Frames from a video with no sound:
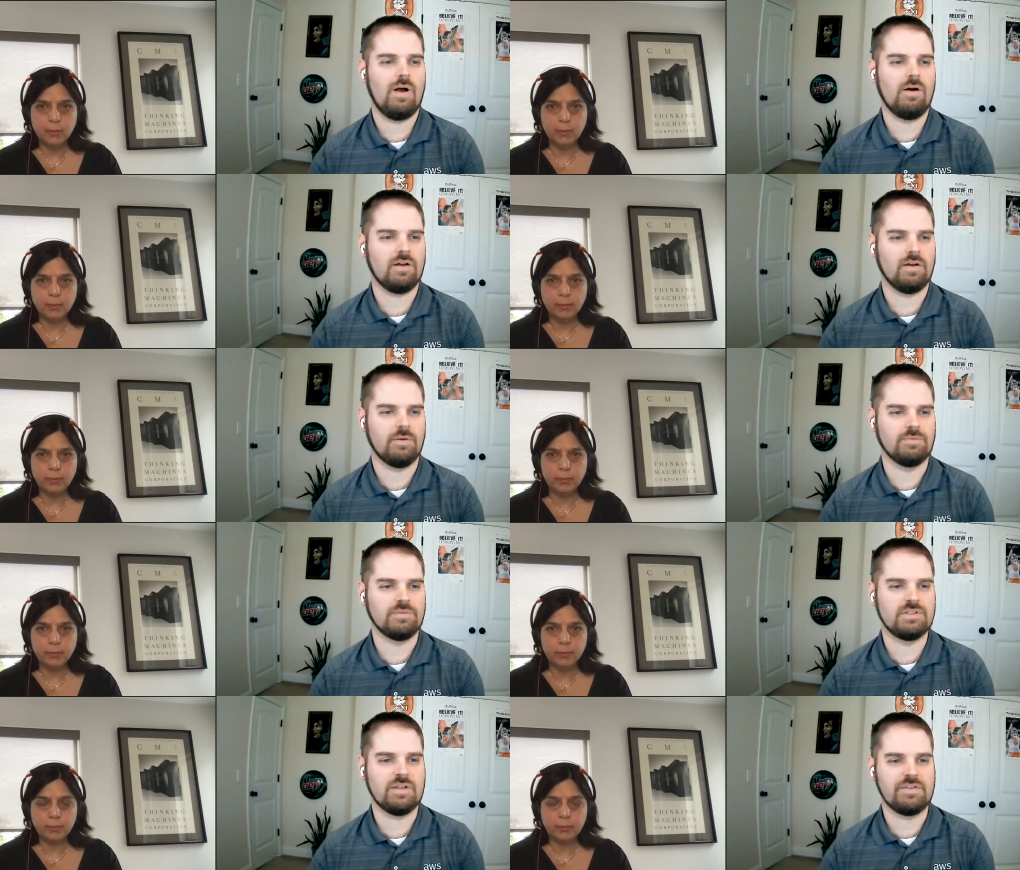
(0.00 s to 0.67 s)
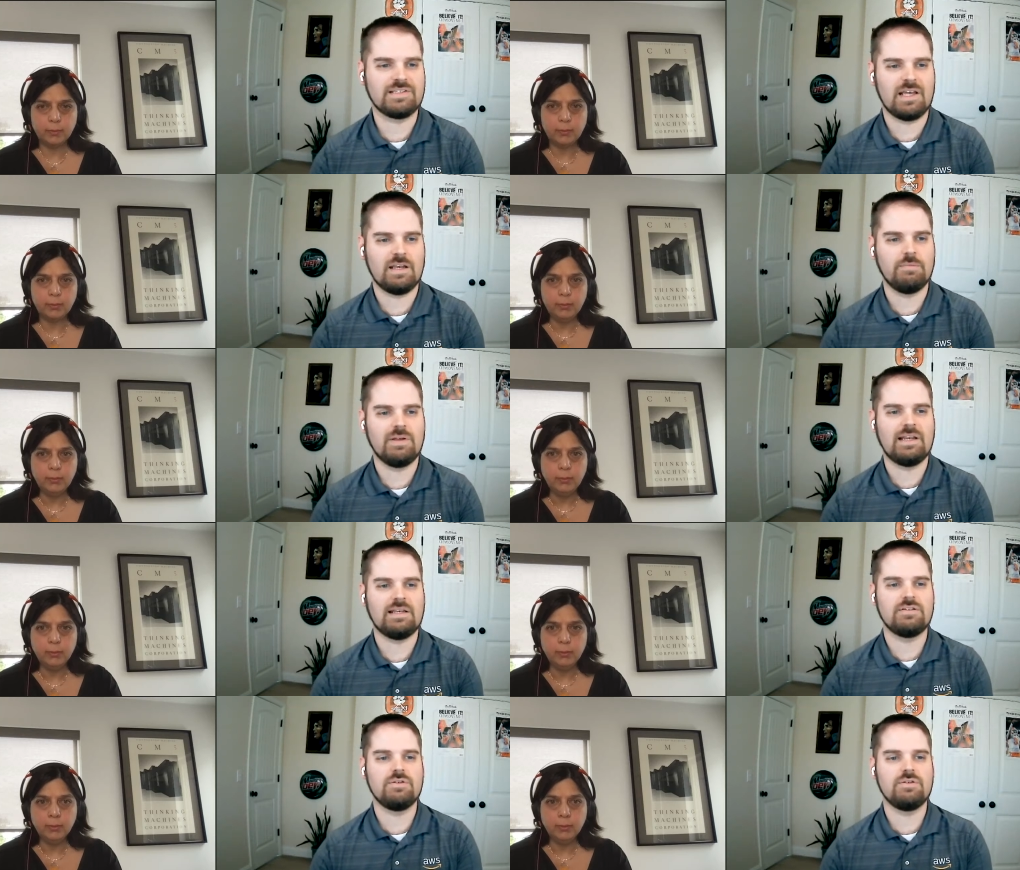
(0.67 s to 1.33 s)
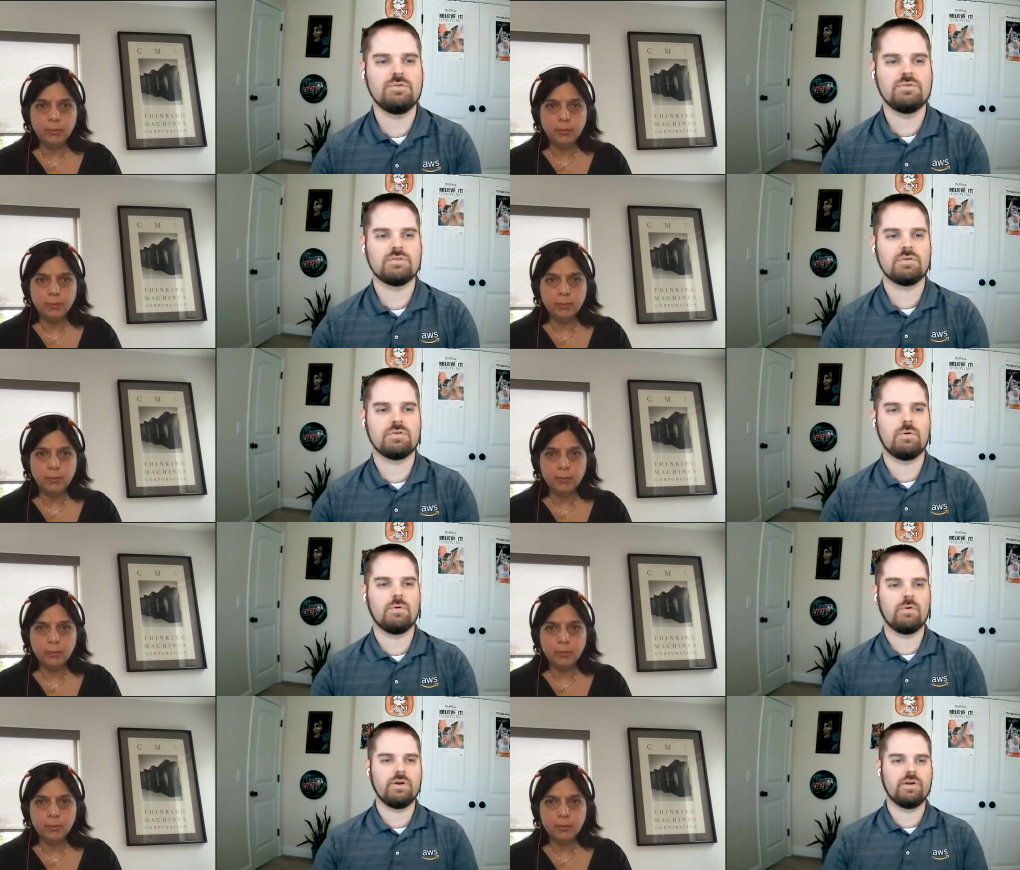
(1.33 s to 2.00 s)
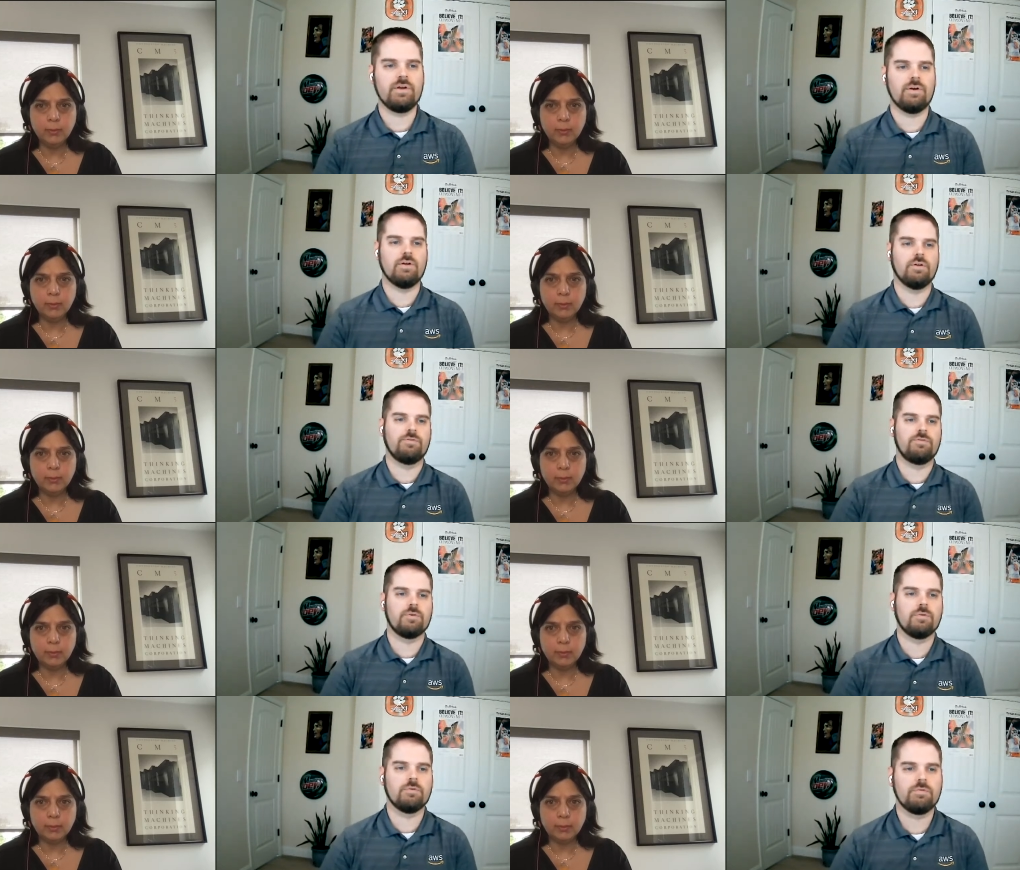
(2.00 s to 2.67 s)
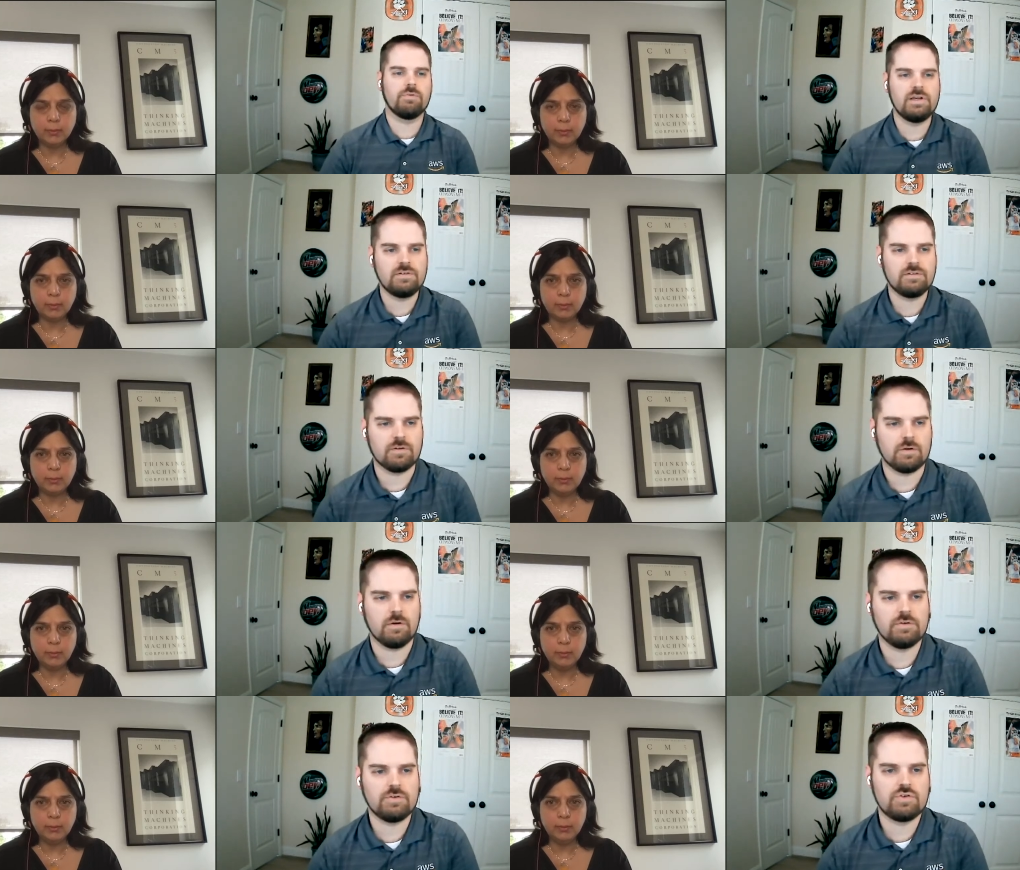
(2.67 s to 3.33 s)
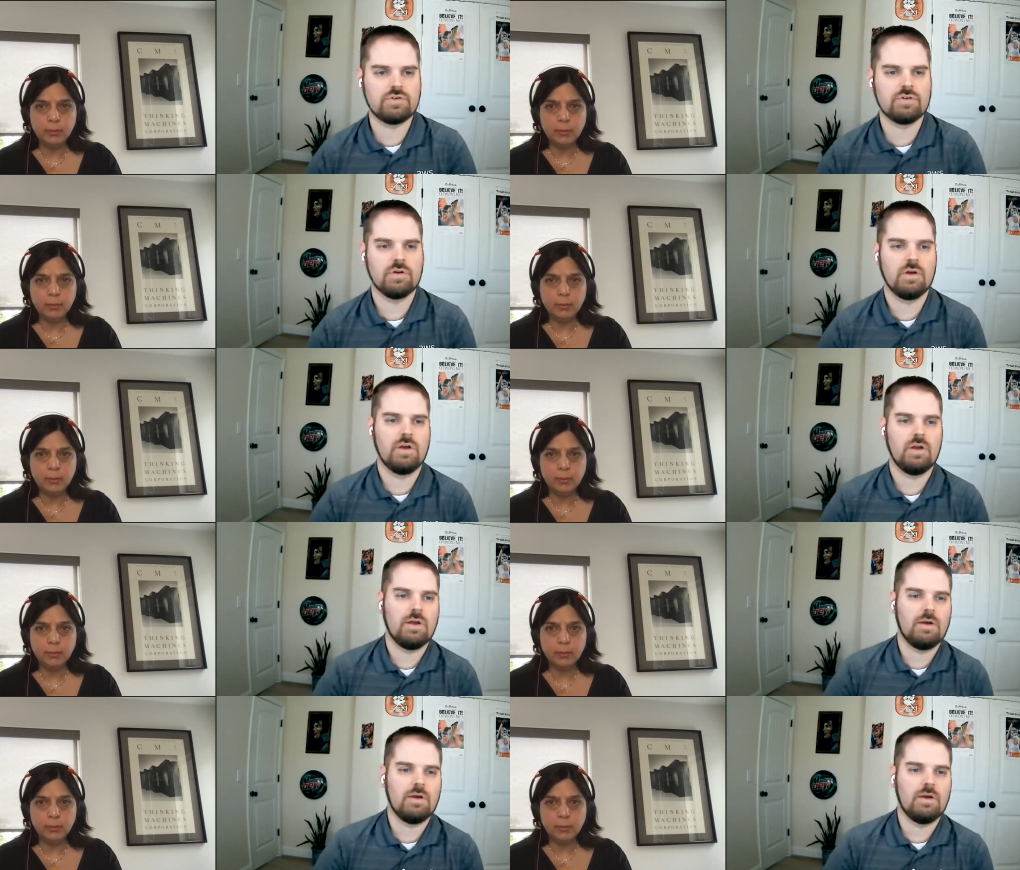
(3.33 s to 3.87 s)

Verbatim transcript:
Speaker 1: Welcome to the 10-minute tutorial for research.